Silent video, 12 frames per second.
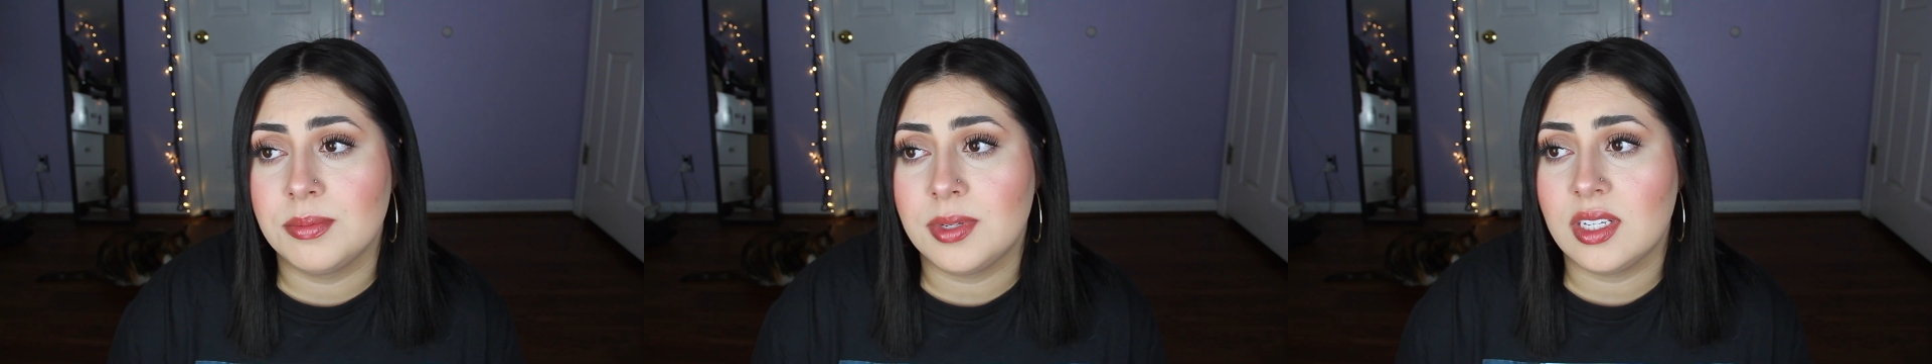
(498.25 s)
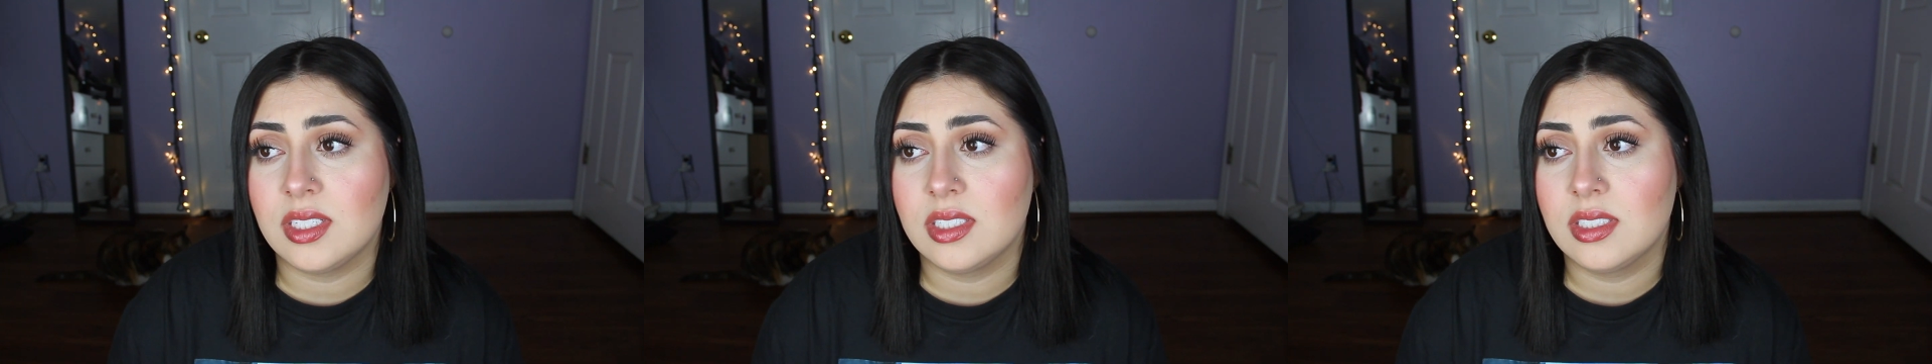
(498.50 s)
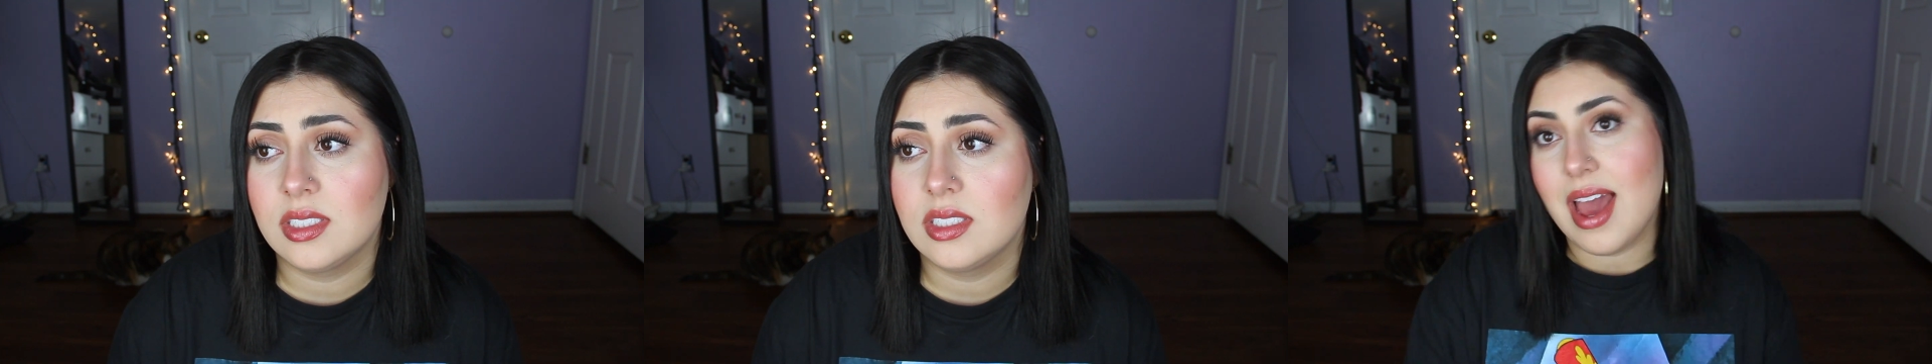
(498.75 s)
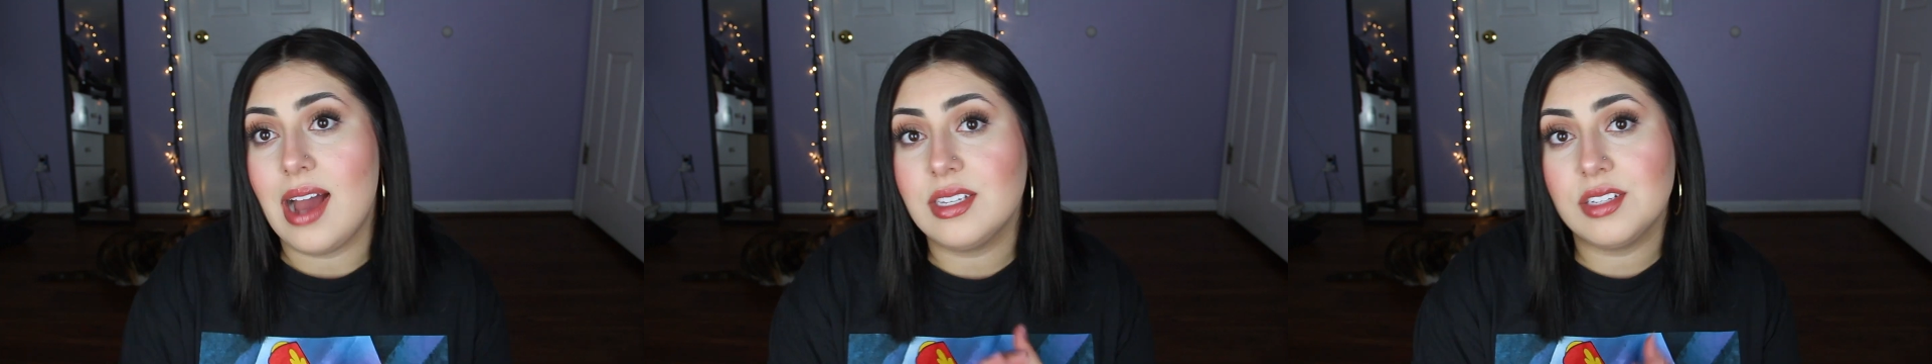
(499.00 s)
but
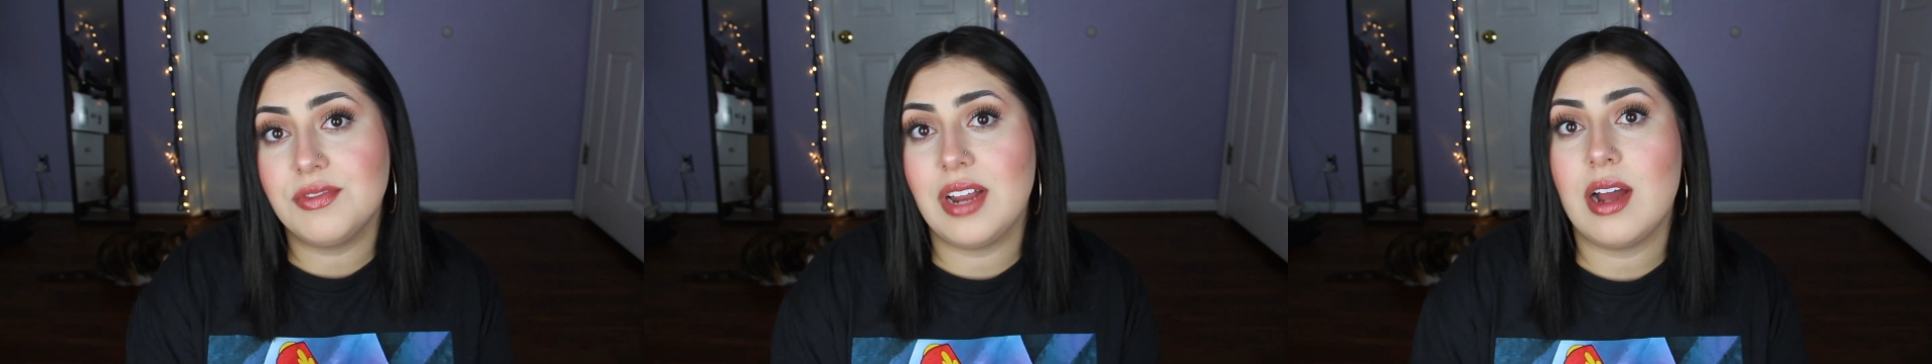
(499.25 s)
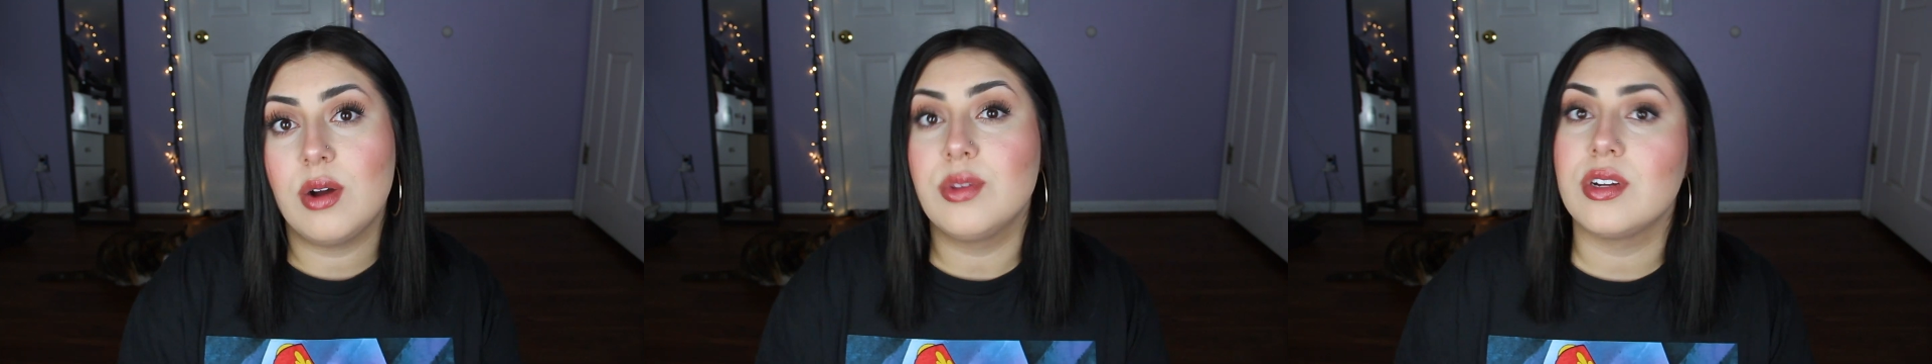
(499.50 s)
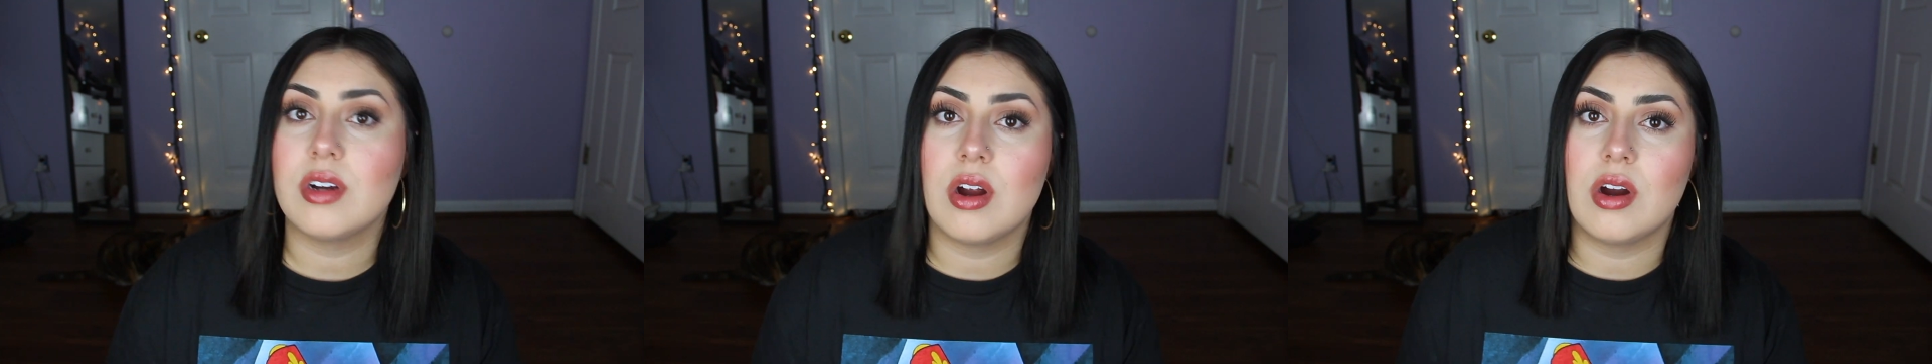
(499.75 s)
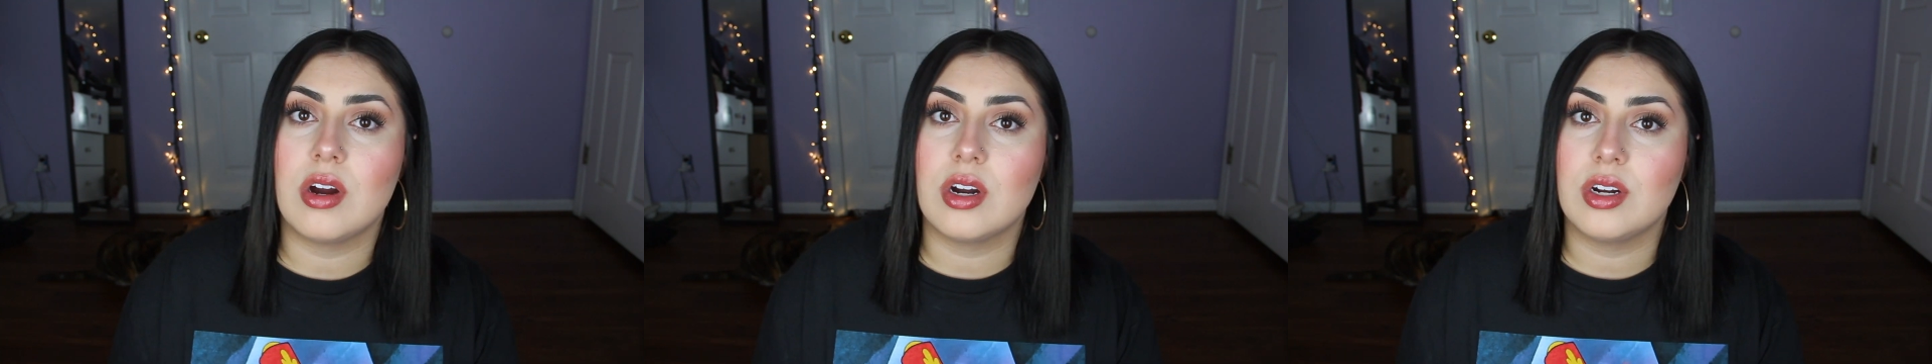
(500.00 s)
as of now, there
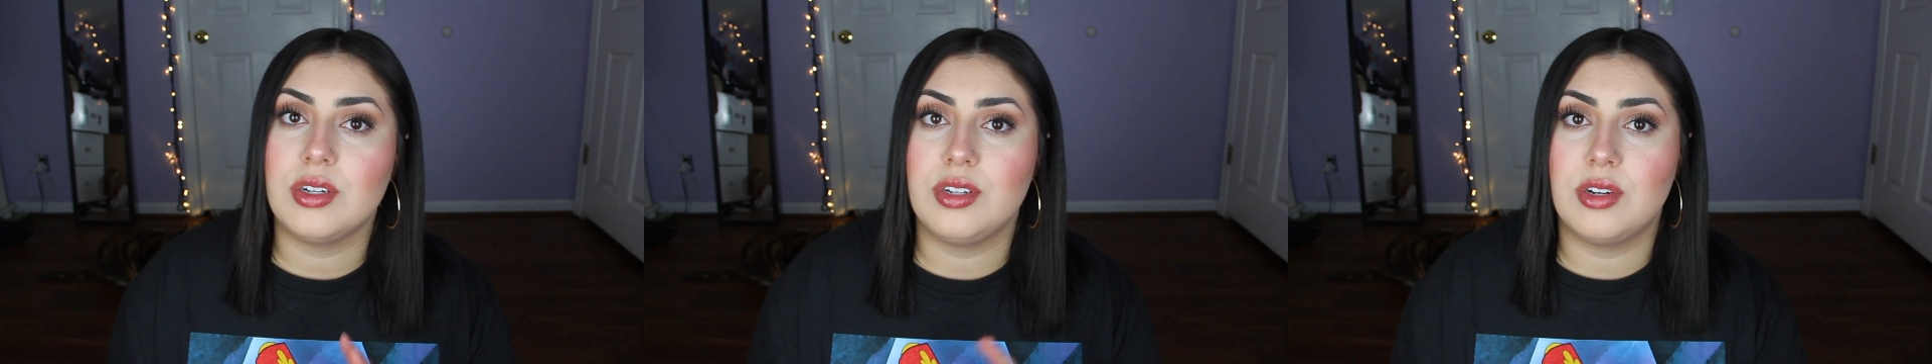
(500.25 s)
are